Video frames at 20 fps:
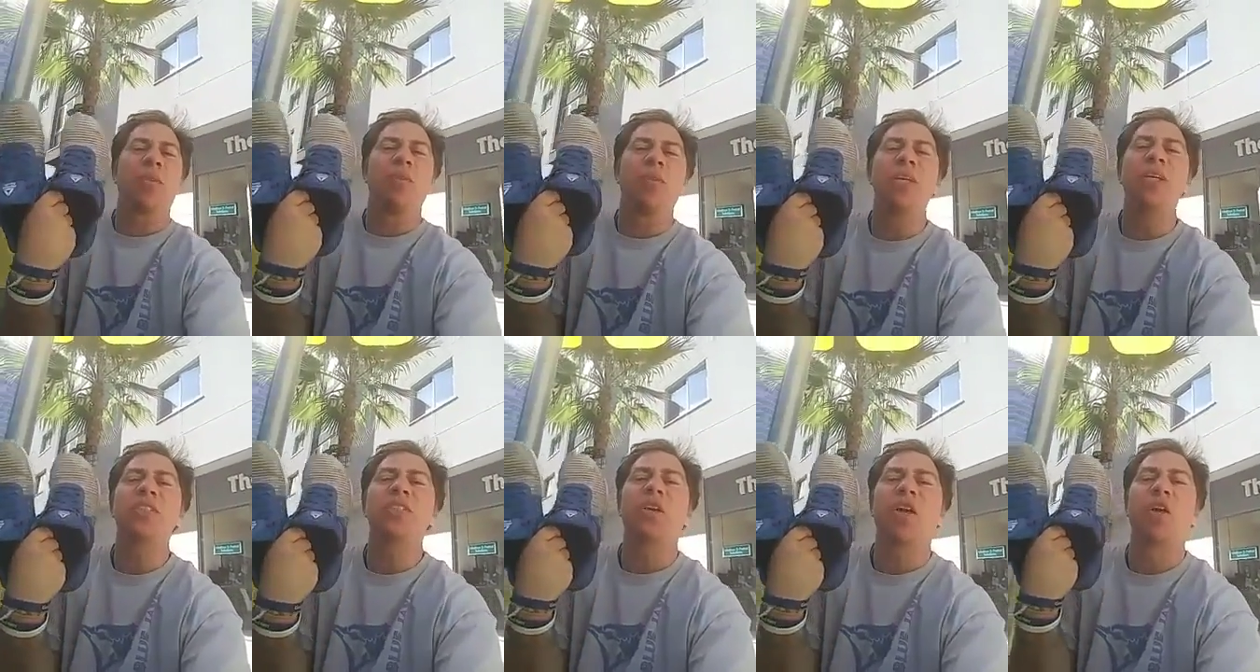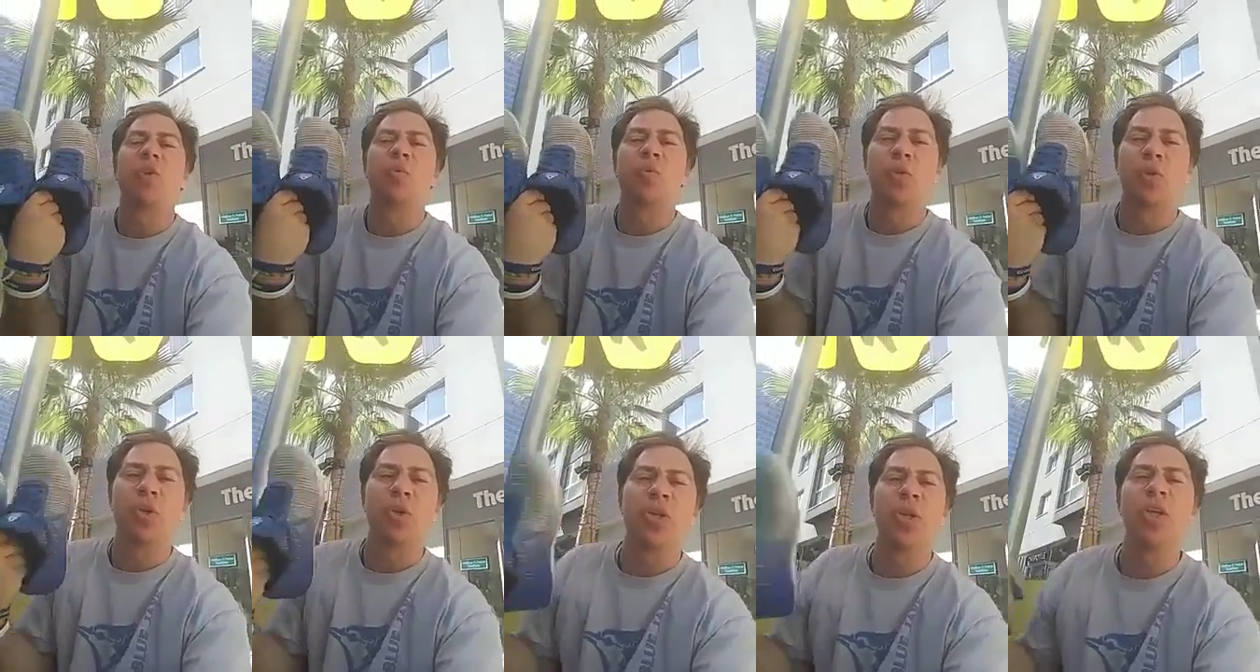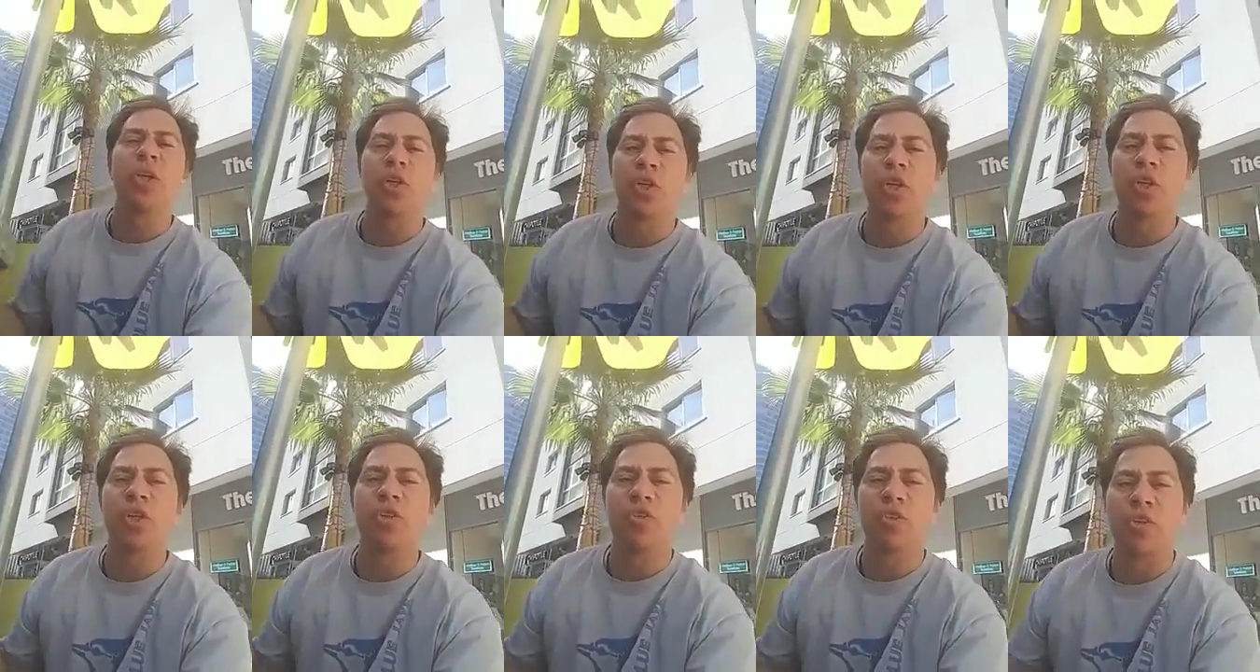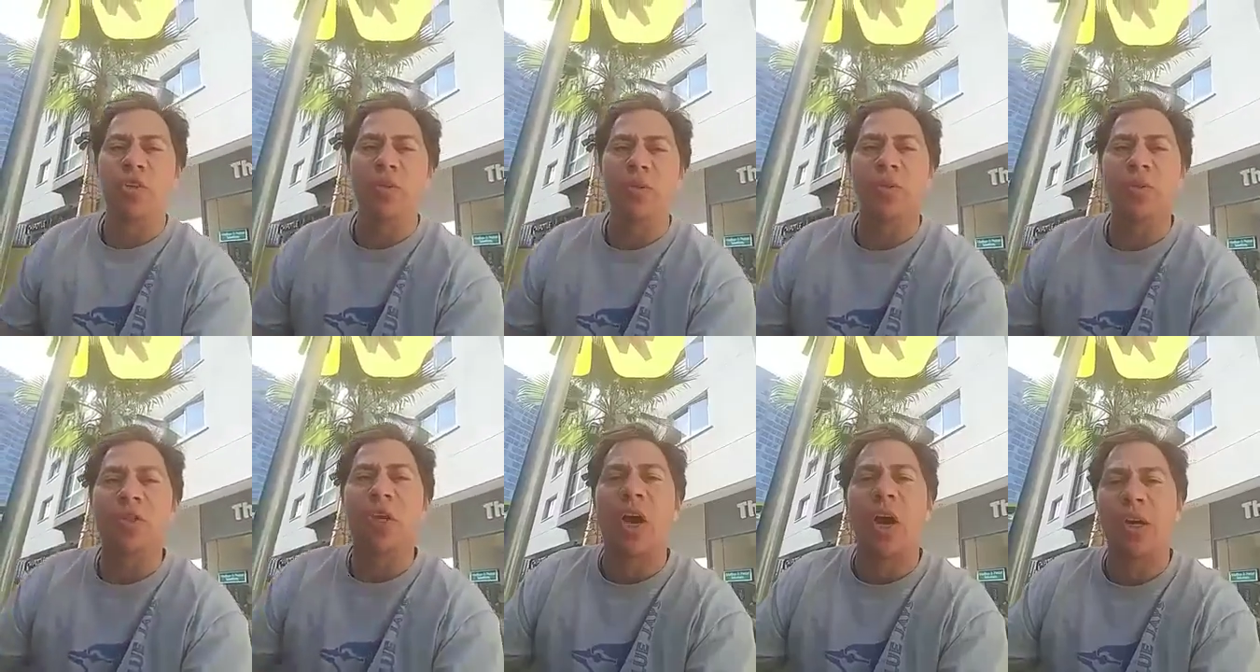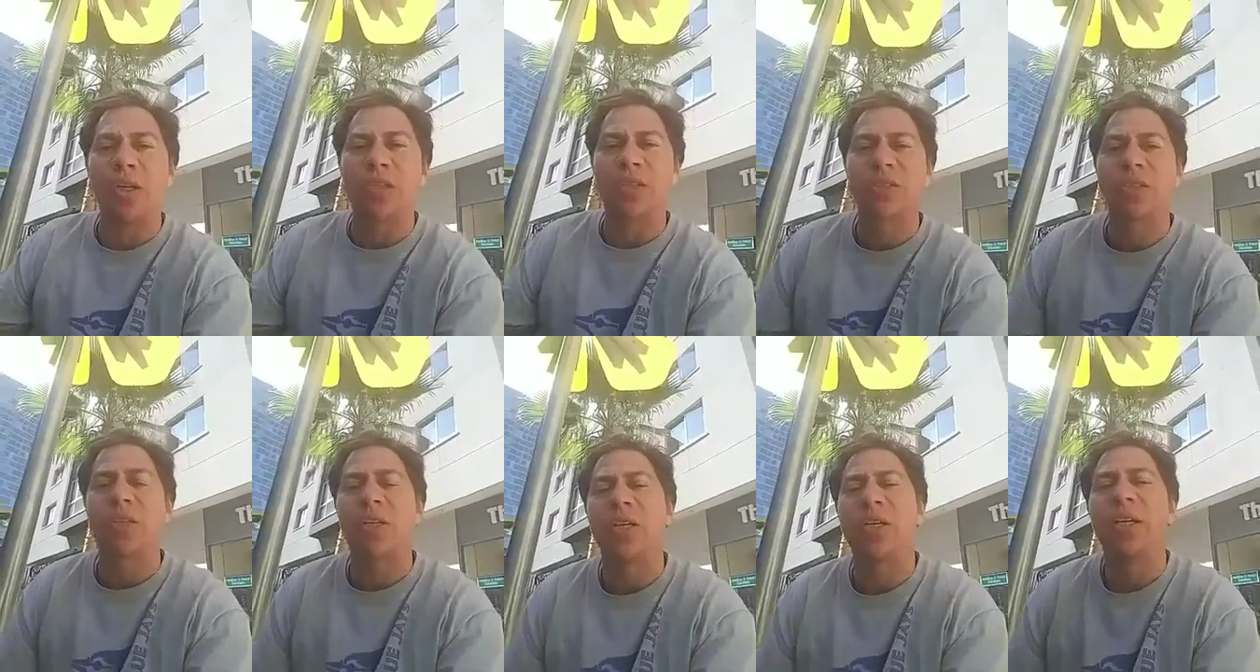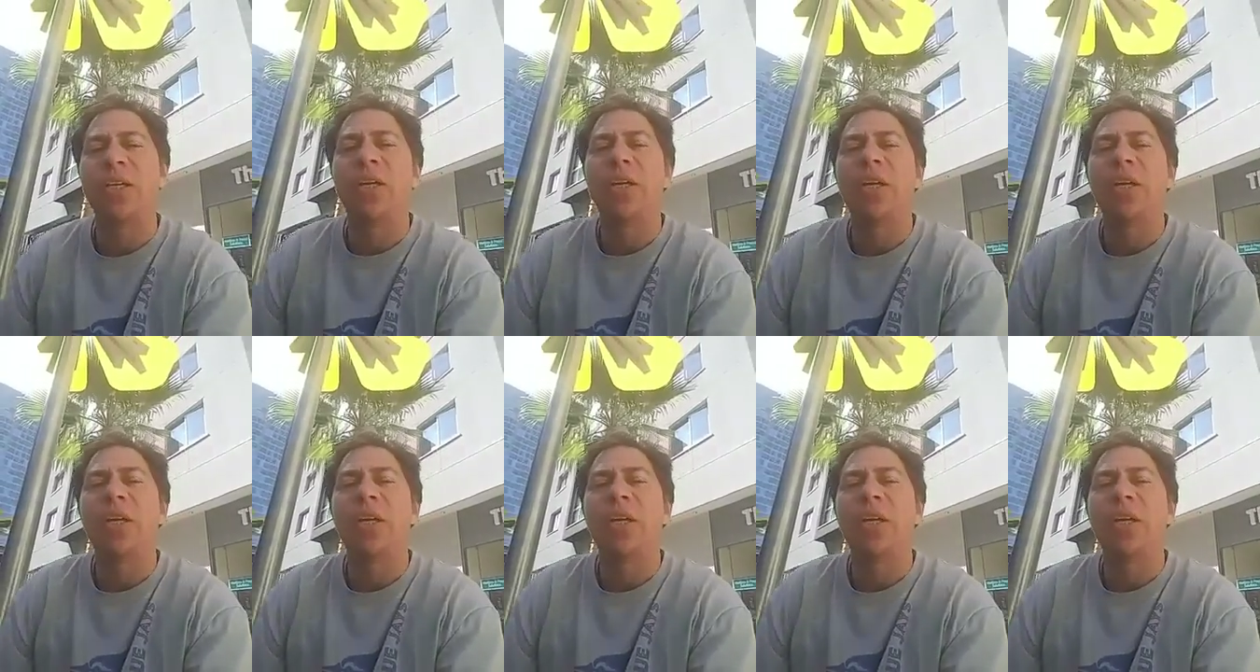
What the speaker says: These are really good shoes, honestly.